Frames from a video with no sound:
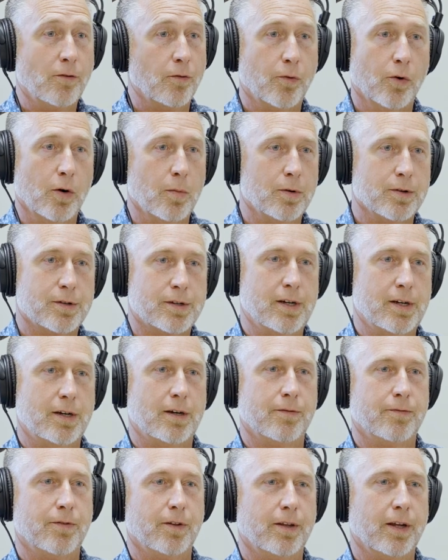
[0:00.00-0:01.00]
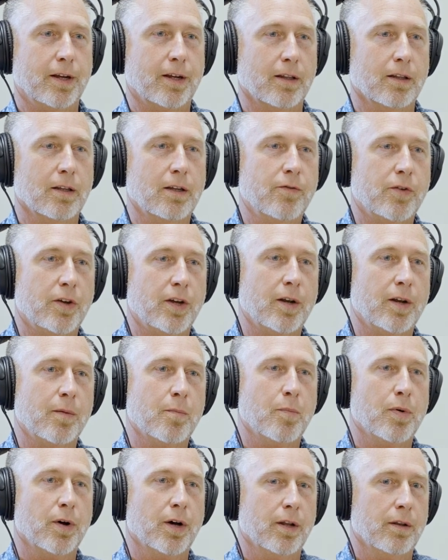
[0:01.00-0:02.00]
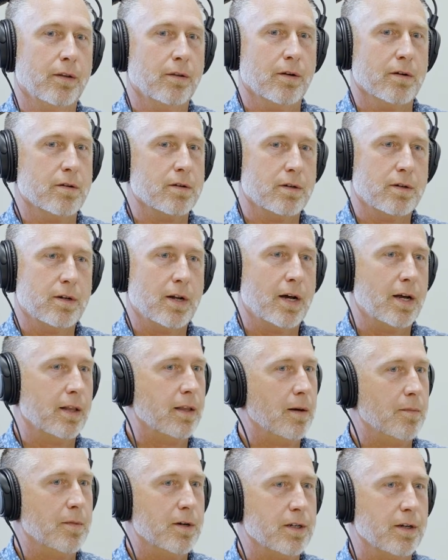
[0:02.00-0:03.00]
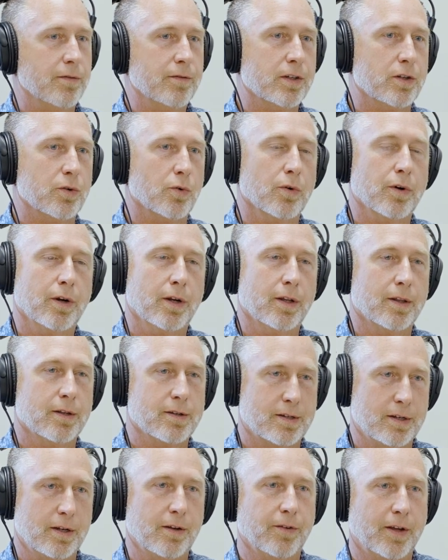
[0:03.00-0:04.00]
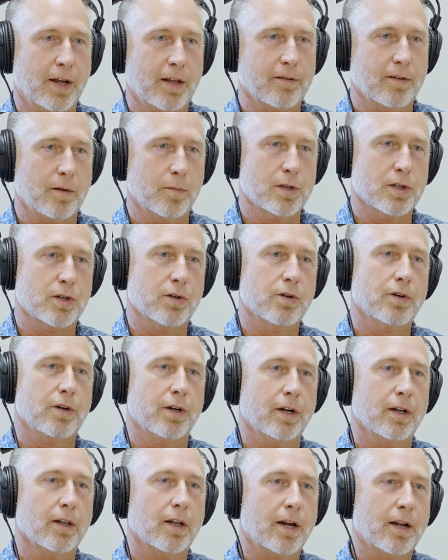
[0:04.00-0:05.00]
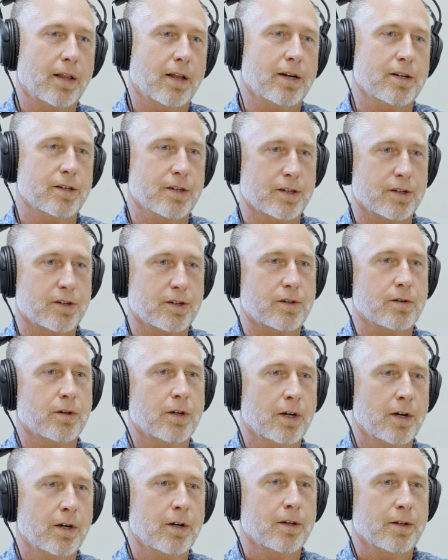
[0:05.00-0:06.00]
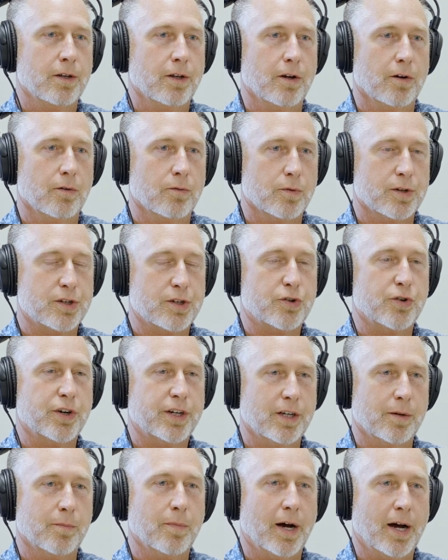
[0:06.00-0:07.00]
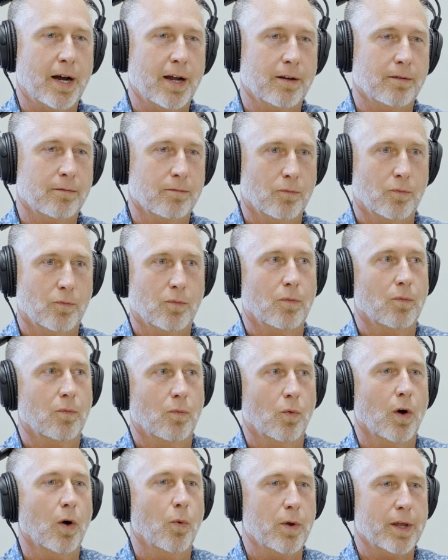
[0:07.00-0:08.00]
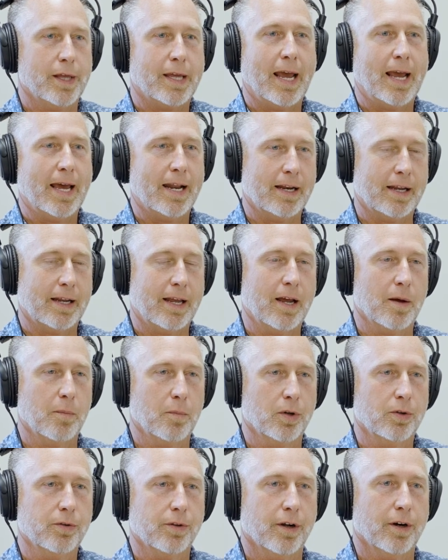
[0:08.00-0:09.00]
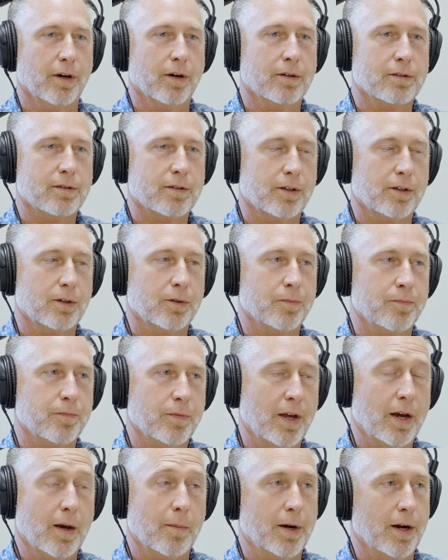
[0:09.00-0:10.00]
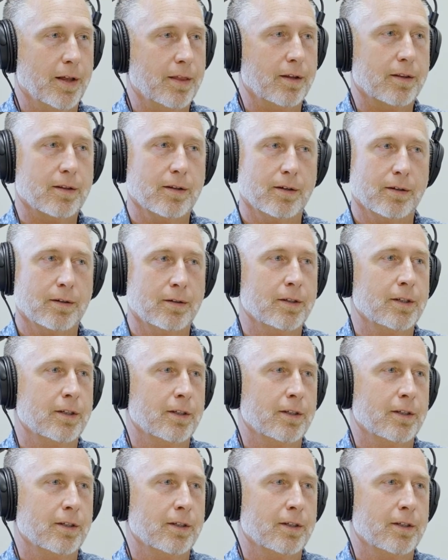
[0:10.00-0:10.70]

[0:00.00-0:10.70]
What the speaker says: affordable stuff that they can live in, but there's not that much inventory in the city of Kansas City, Missouri. And a lot of that is just, restricted by what we can and can't build there. So yeah, I mean, I think the